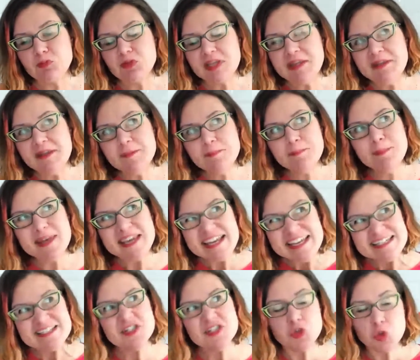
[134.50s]
The
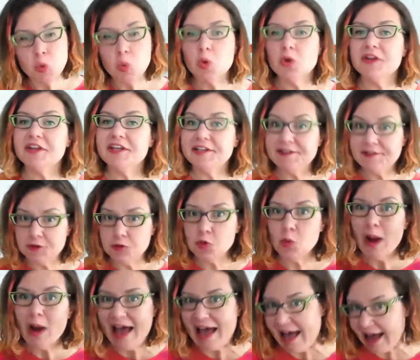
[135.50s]
biggest tool that you
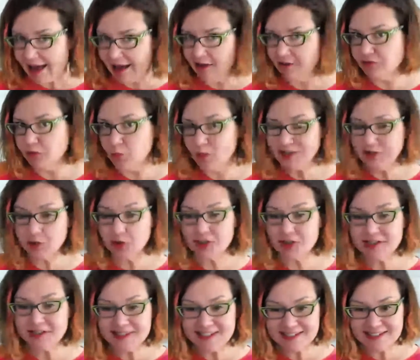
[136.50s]
have when you're
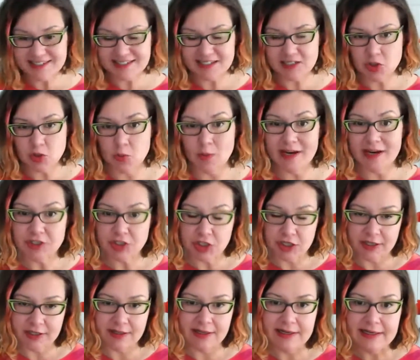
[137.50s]
in this
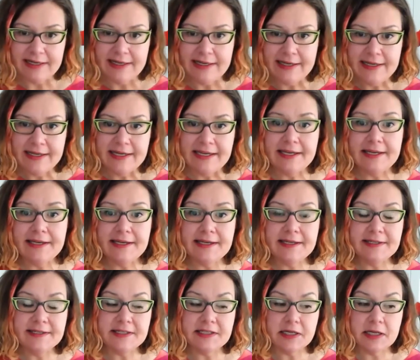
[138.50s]
situation
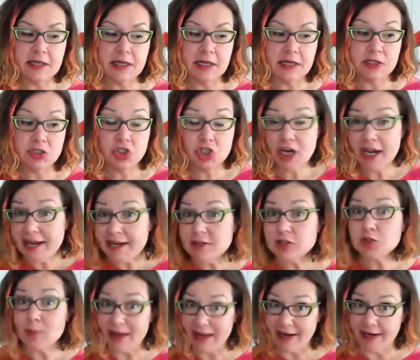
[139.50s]
is
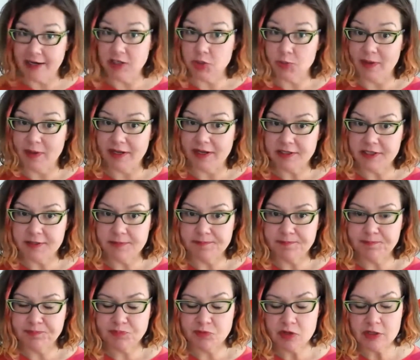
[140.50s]
change management.
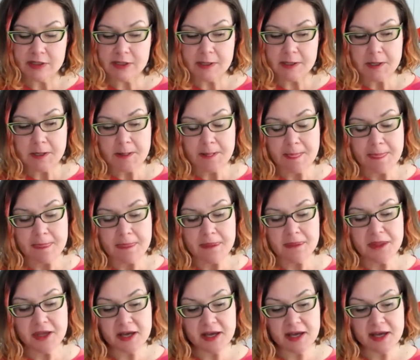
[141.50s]

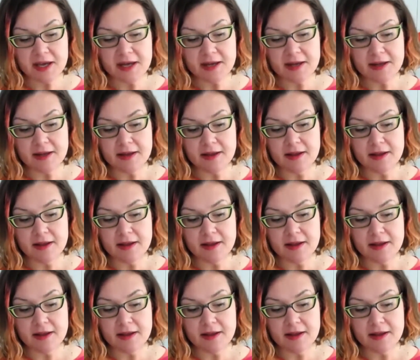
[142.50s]
The